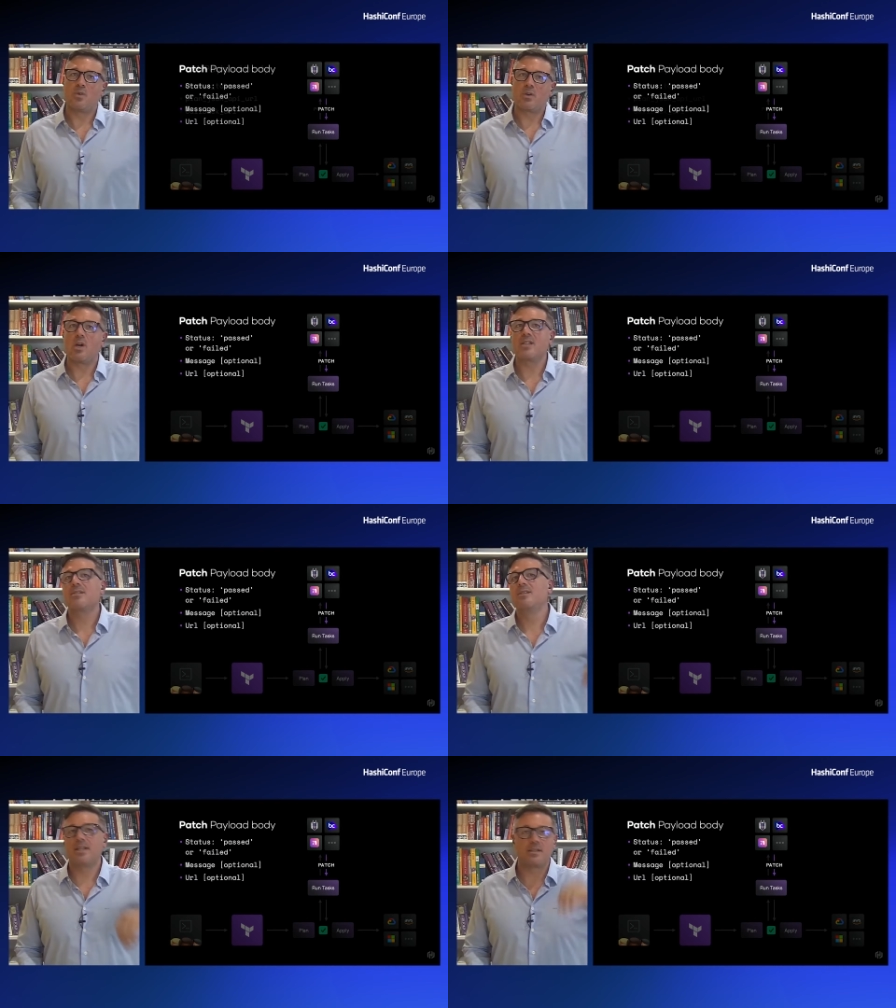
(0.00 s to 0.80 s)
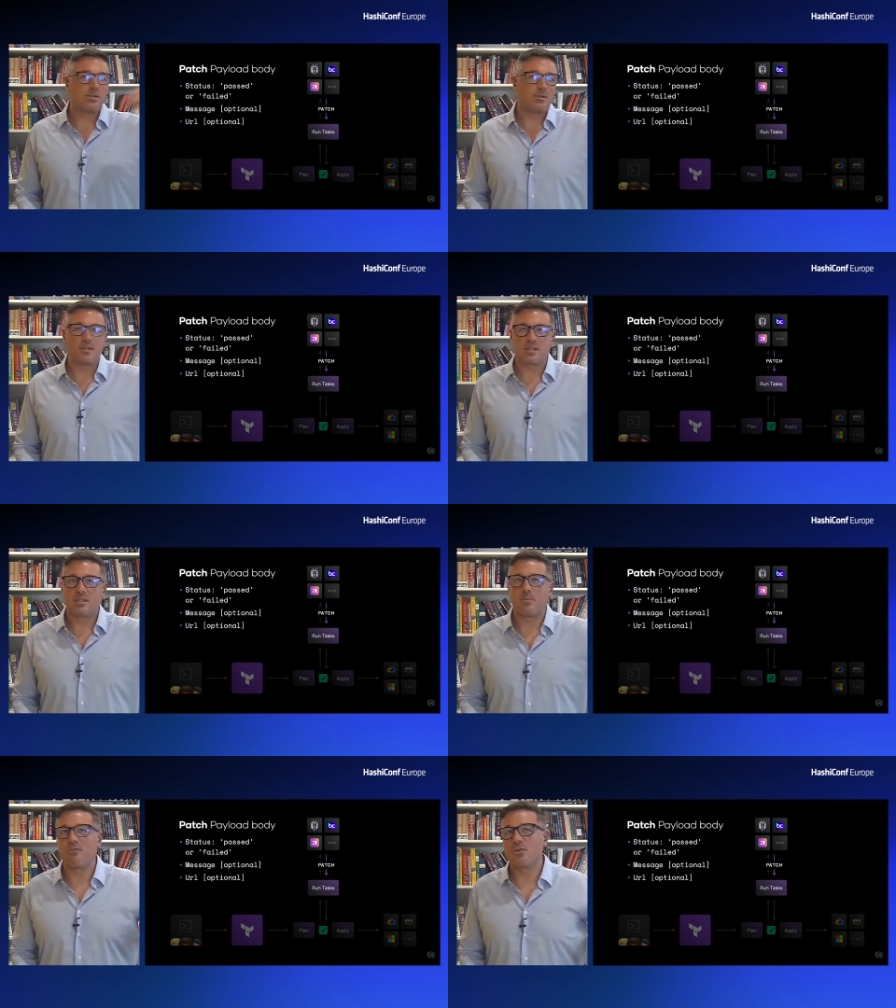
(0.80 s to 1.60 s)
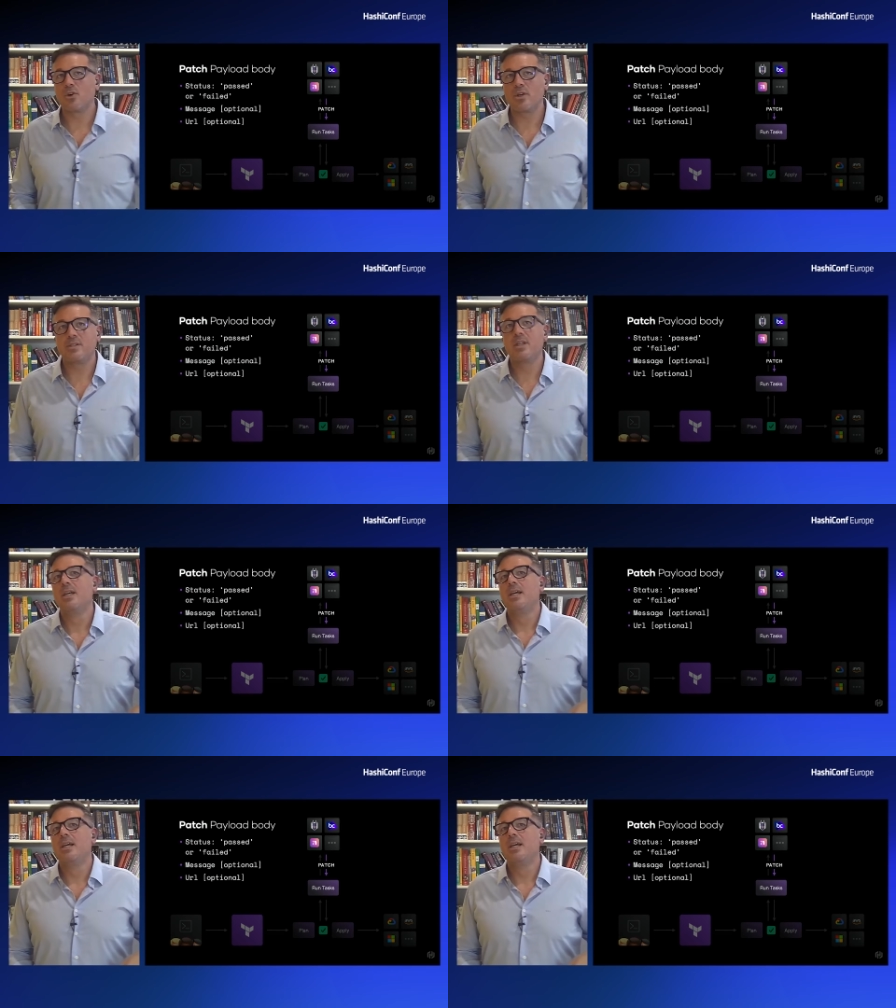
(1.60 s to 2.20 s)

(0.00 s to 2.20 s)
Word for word: request into the system of your choice,